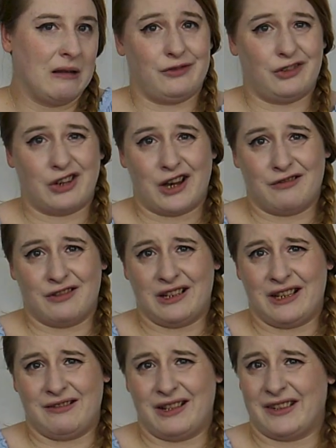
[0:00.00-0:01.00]

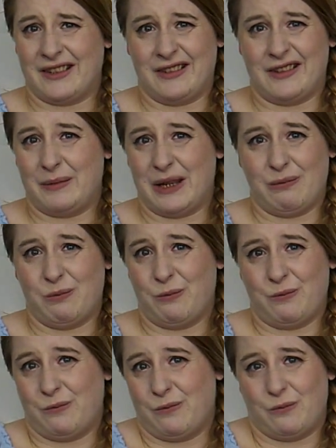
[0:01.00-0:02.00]
generally listen to me
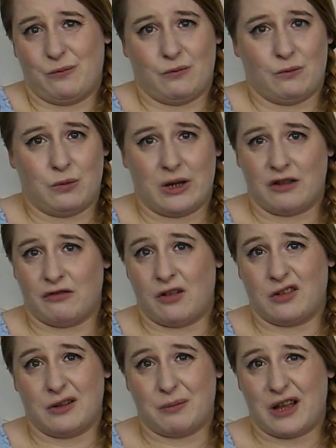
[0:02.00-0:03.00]
witter
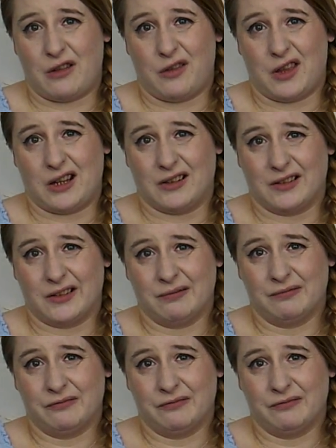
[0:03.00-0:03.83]
on about things.